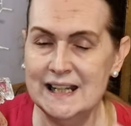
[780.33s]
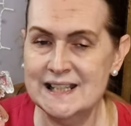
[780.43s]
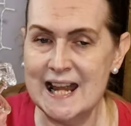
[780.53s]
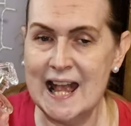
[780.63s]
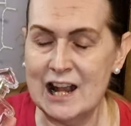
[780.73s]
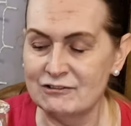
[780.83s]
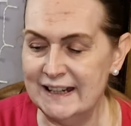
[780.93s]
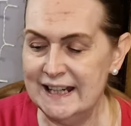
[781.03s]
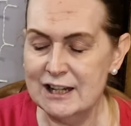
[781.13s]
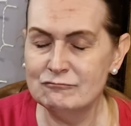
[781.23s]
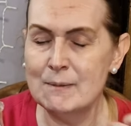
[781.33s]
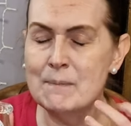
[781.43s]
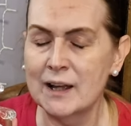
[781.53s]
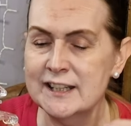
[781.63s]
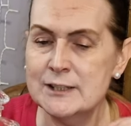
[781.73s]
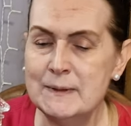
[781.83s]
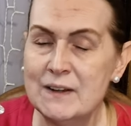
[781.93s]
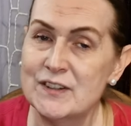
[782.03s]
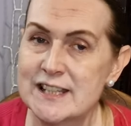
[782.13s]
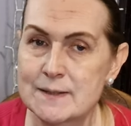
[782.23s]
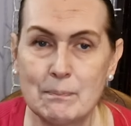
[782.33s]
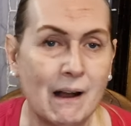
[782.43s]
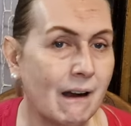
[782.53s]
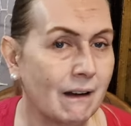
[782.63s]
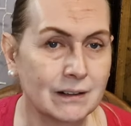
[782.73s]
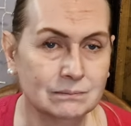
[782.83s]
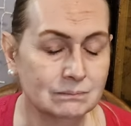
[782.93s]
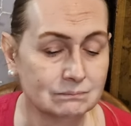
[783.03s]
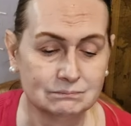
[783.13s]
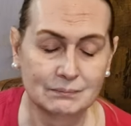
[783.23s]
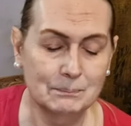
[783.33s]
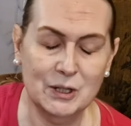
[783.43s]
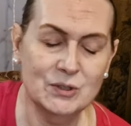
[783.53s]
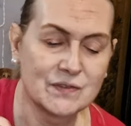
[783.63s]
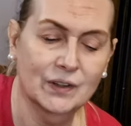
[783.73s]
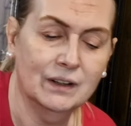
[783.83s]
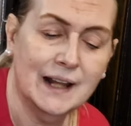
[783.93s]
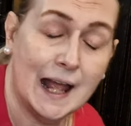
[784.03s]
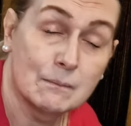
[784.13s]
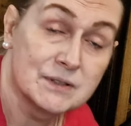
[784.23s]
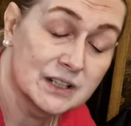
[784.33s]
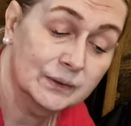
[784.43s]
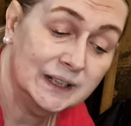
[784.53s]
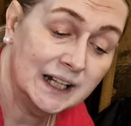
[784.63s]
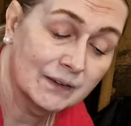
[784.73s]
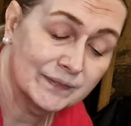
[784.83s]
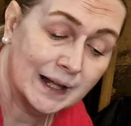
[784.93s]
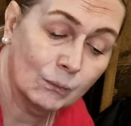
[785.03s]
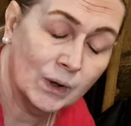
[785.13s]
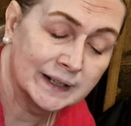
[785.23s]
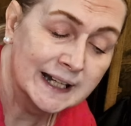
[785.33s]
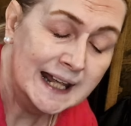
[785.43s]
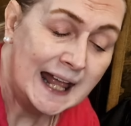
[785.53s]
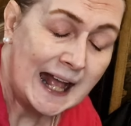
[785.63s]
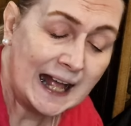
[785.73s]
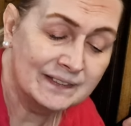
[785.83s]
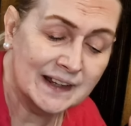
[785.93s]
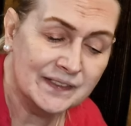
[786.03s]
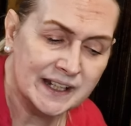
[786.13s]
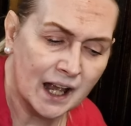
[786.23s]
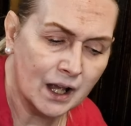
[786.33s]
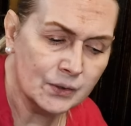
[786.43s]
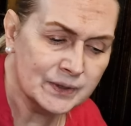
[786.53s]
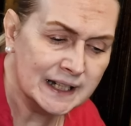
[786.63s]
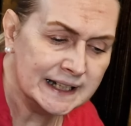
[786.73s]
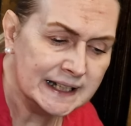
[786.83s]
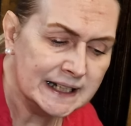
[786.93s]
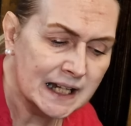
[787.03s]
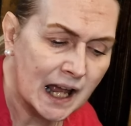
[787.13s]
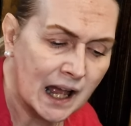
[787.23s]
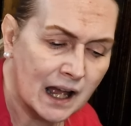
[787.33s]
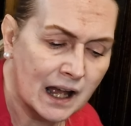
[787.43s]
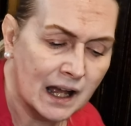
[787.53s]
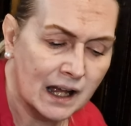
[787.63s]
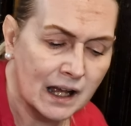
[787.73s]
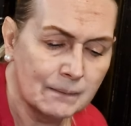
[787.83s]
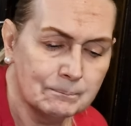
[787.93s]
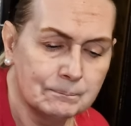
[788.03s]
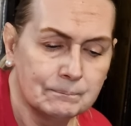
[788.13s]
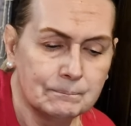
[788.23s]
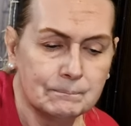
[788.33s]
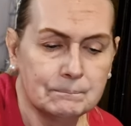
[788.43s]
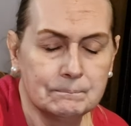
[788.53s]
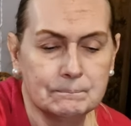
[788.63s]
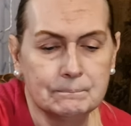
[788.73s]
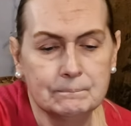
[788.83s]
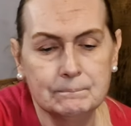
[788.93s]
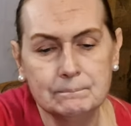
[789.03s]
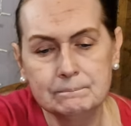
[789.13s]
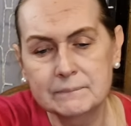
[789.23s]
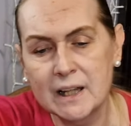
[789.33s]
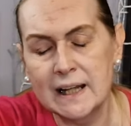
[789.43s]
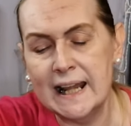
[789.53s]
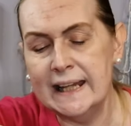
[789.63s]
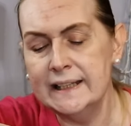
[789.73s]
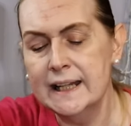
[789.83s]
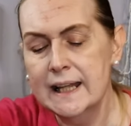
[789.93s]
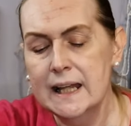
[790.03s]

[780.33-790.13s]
it's airy, reminds me of a spa. Beautiful. Absolutely love that one. And then the only Guerlain